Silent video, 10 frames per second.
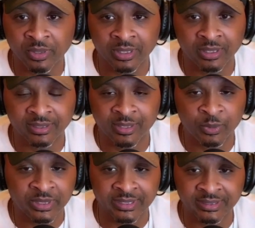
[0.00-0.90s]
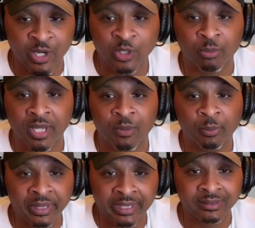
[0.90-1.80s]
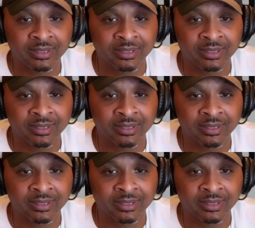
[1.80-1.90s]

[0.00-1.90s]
that we can talk about. But